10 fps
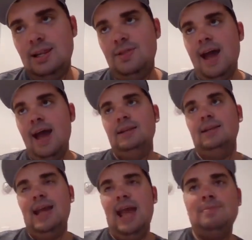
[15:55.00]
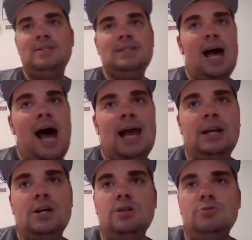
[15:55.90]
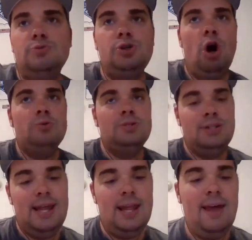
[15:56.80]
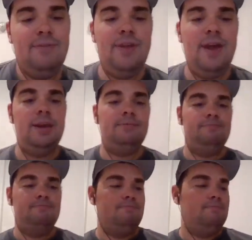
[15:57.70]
then game is tied. Going to the 11th inning,